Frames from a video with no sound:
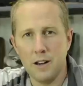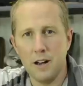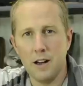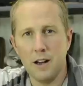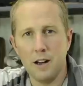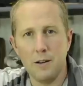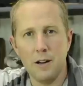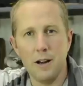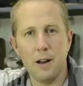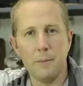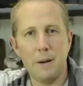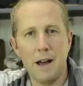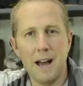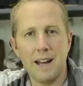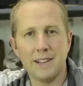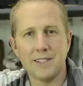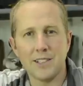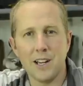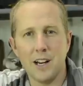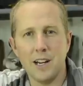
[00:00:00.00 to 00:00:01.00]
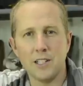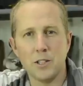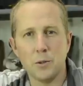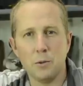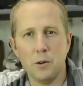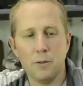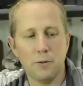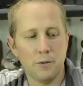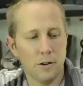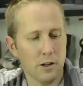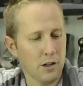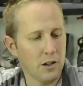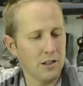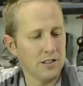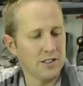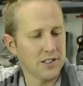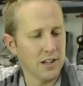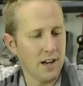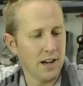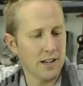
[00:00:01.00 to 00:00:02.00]
uh, a bad saw as you will for a
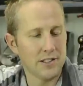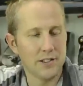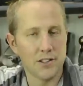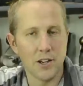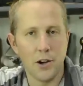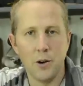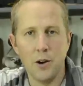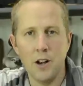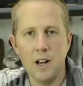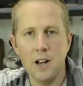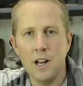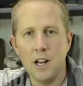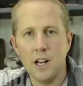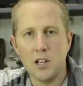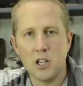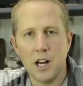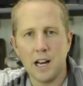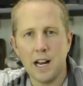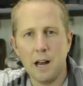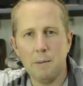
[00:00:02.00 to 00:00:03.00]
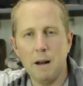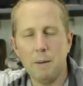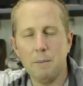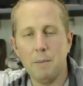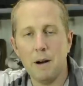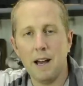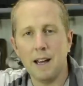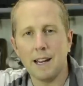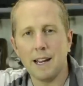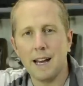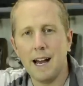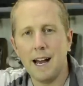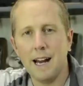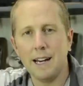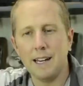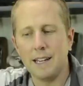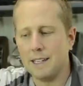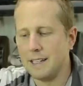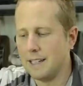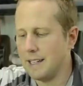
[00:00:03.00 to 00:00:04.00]
good saw. So, check out my buying
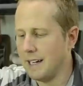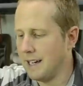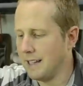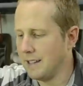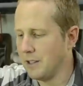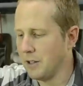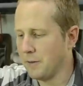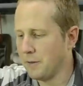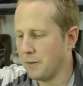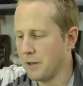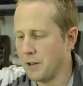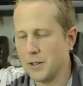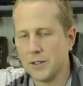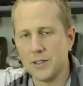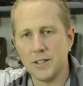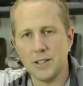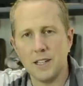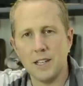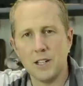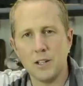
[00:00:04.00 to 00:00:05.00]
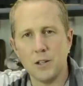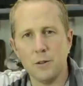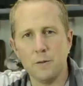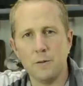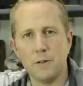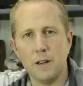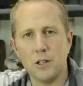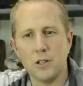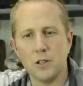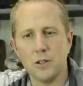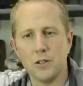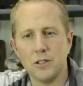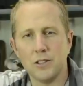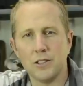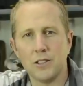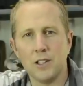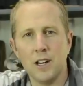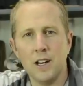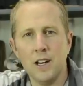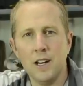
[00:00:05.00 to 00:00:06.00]
guide and uh, look for those additional
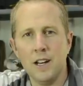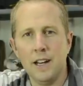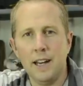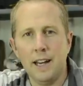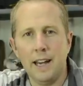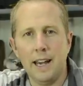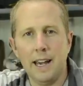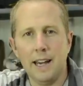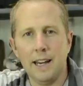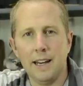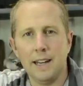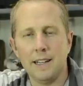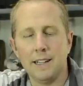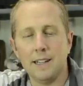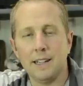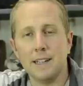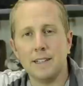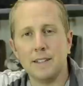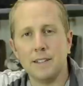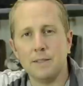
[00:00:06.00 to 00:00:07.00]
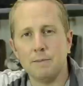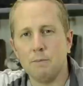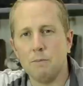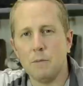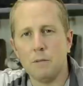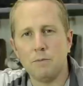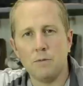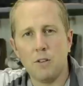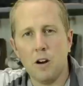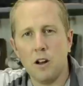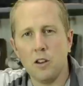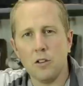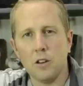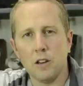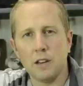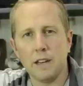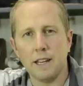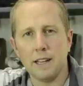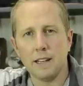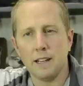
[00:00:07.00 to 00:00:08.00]
features and uh, follow the
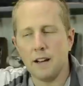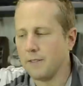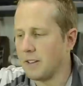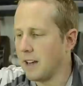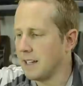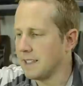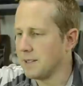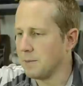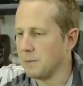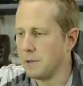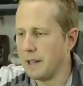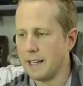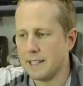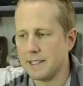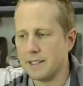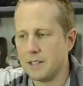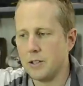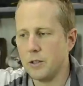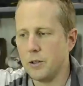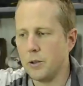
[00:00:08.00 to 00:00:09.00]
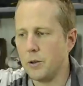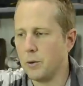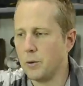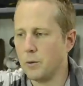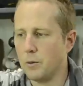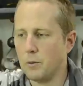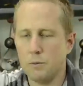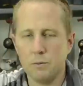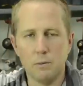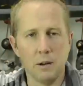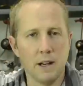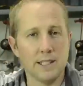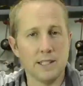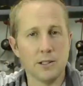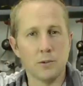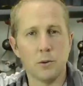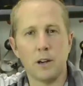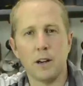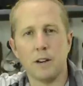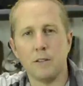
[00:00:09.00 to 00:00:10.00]
link. I've got some links to
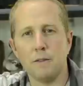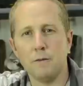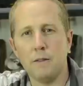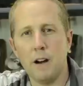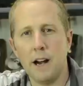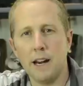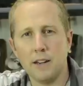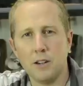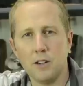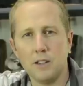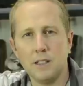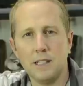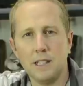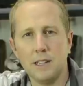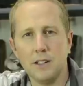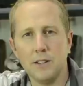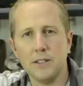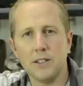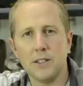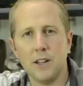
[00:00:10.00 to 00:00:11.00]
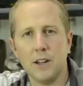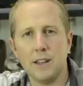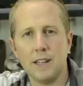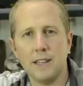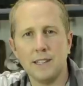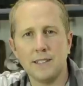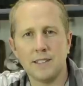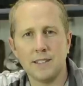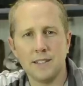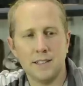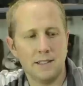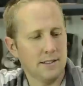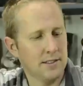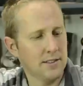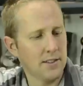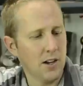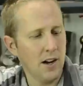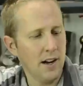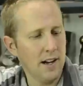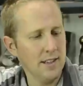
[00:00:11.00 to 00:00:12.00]
places where you can find good deals on these
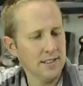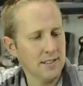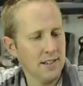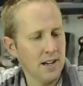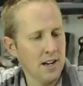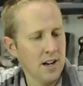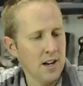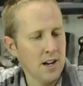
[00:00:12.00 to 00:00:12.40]
saws.